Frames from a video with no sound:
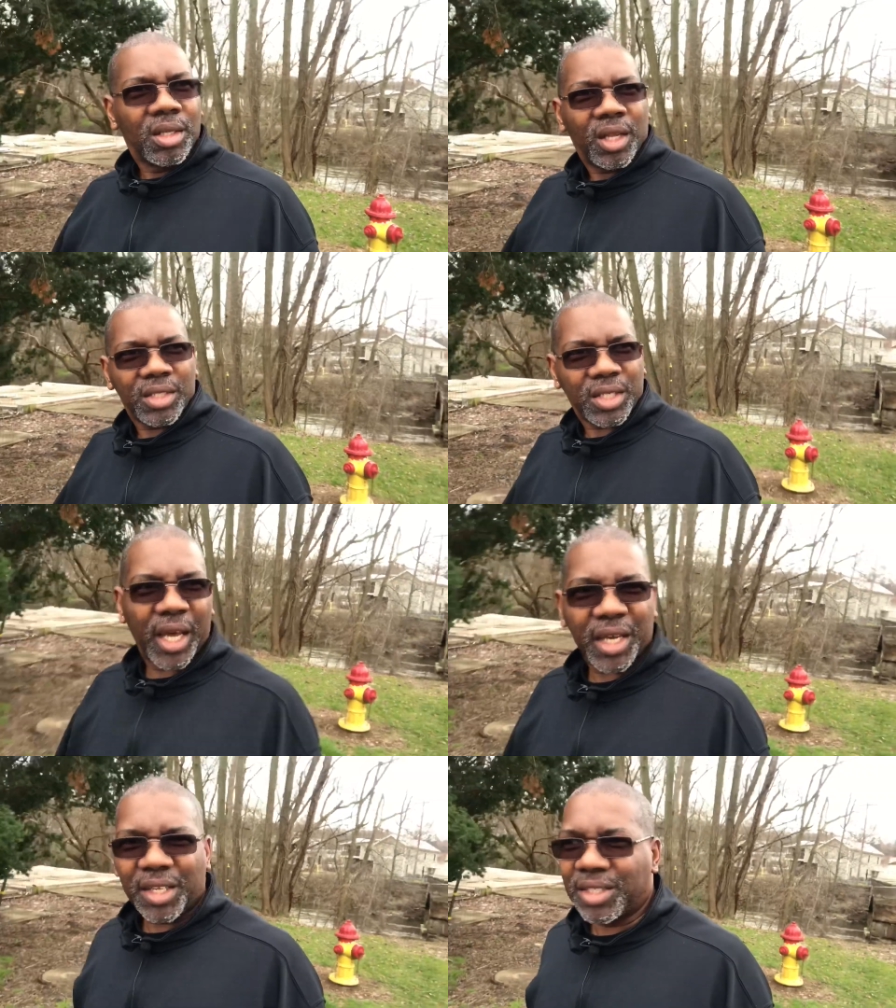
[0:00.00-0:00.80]
I said,
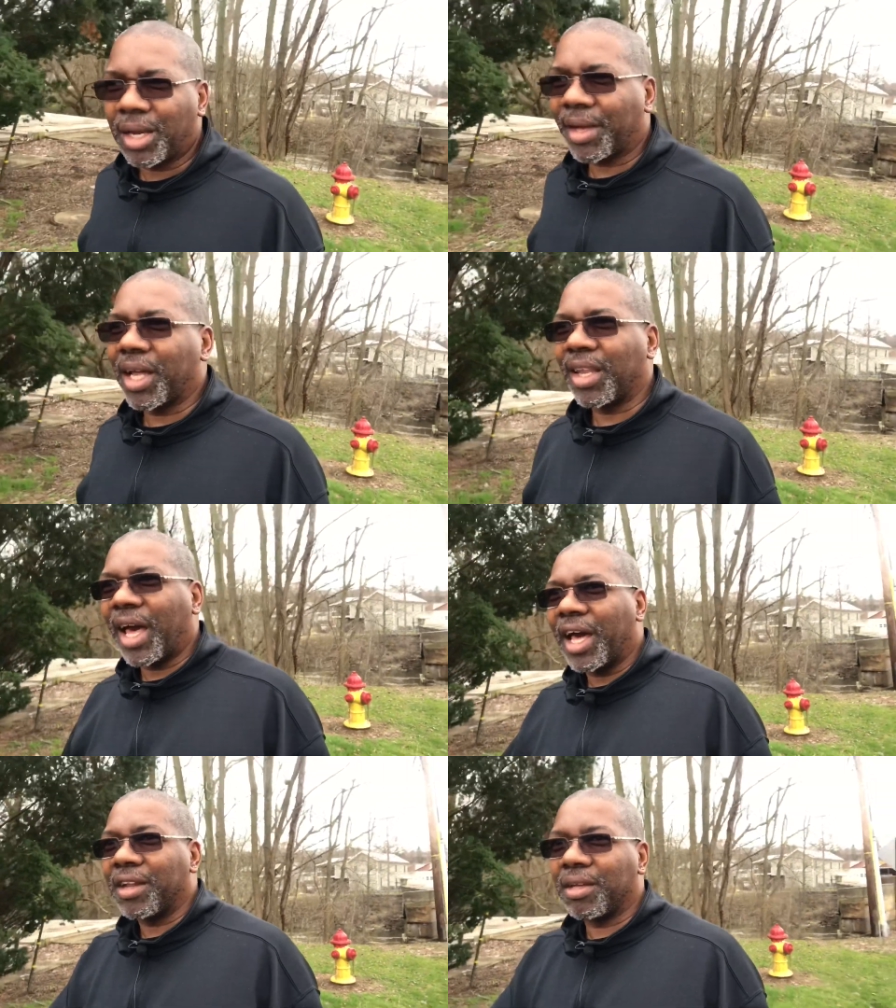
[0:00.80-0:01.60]
I had a good time. I got a
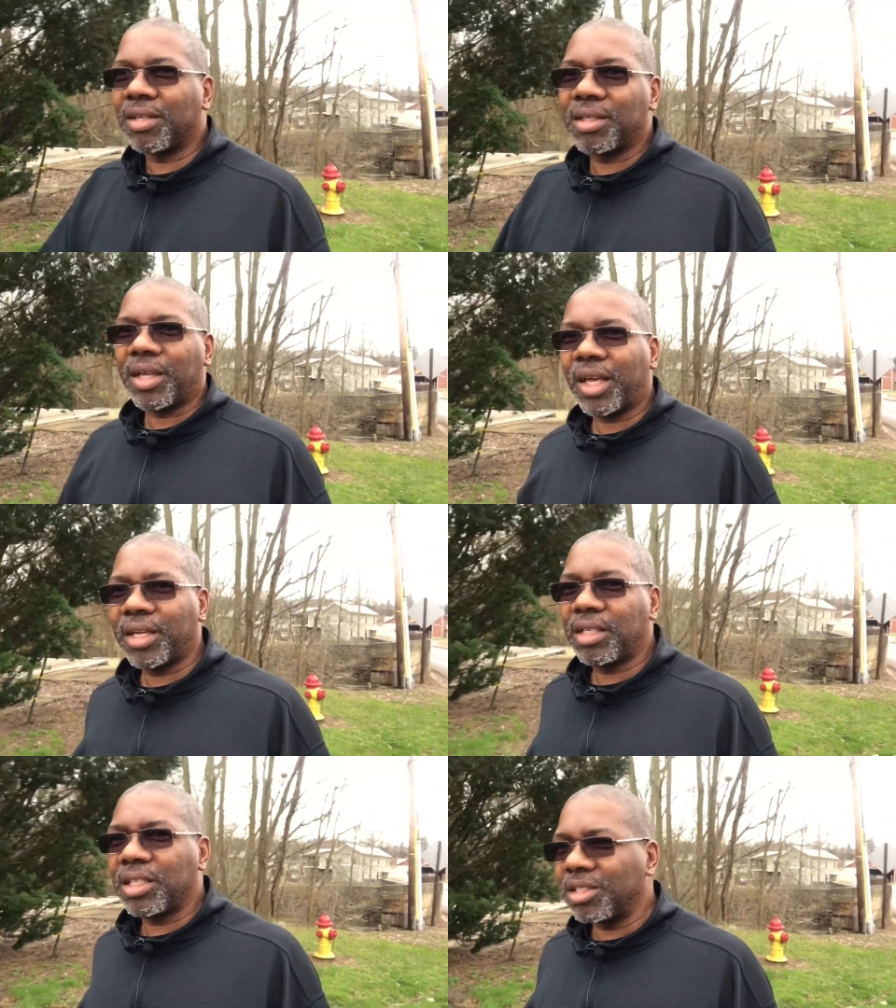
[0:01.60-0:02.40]
lot of
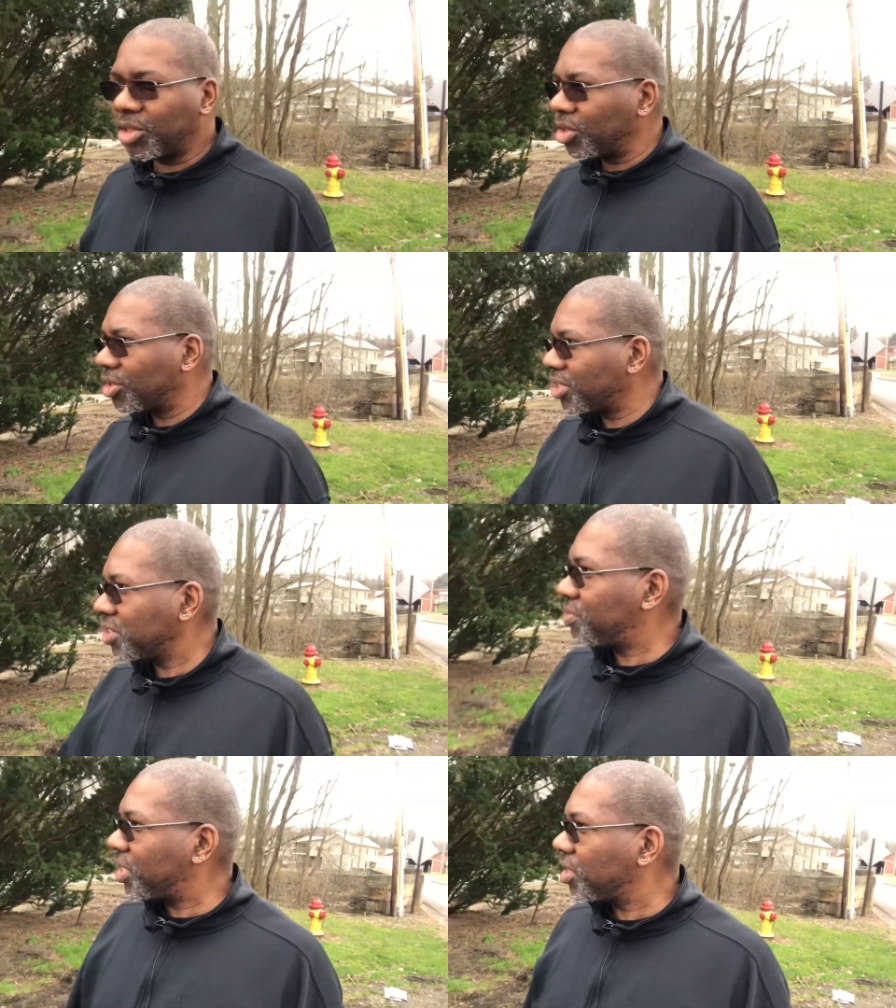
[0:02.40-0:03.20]
editing to do on
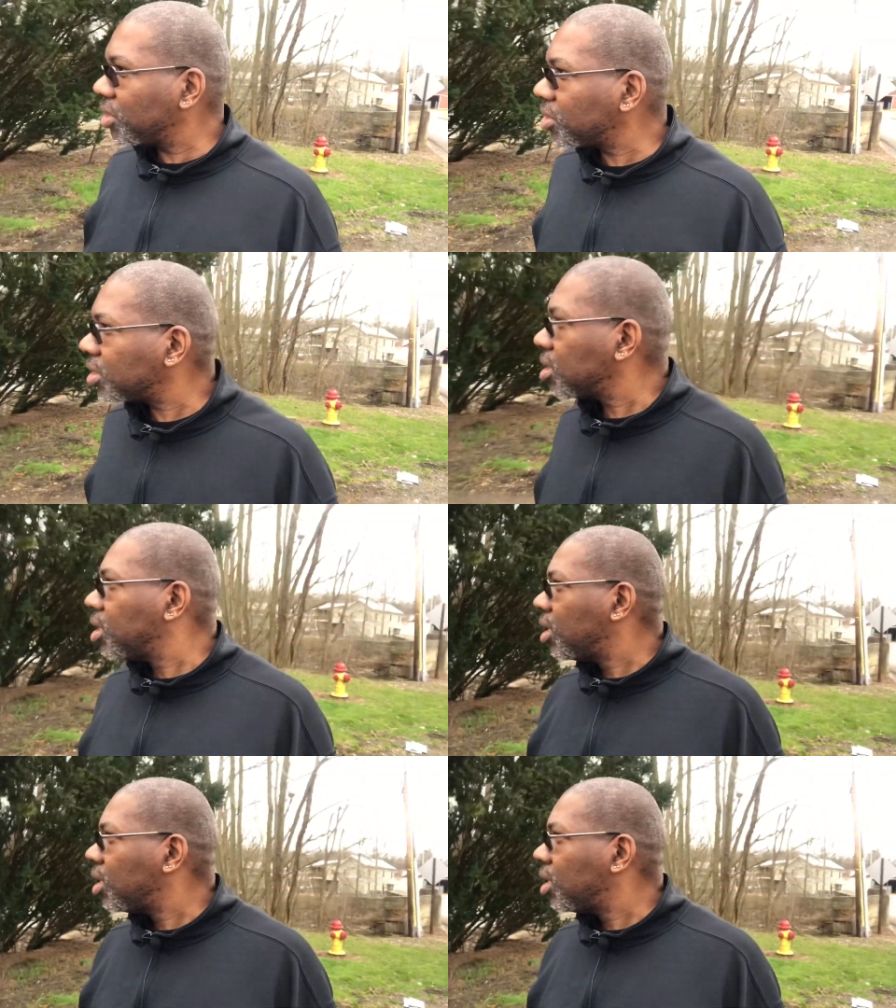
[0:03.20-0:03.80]
these videos.